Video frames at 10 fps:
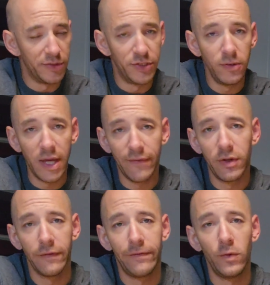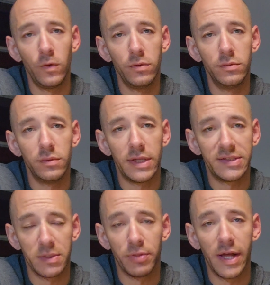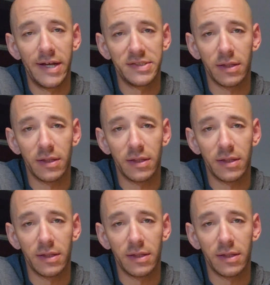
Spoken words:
Do you have enough food and supplies